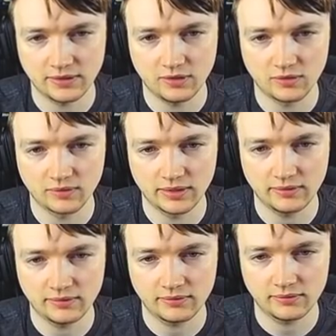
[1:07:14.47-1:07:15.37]
the long run.
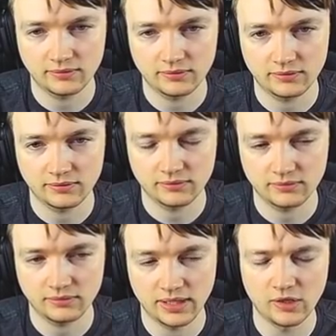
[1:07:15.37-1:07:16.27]

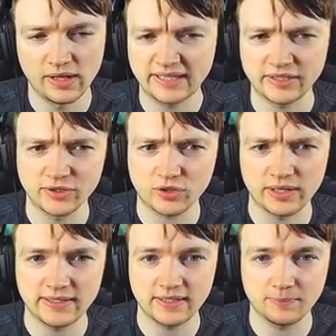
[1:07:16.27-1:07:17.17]
I know that sounds
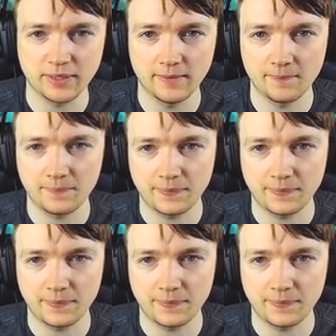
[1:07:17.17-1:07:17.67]
crazy, but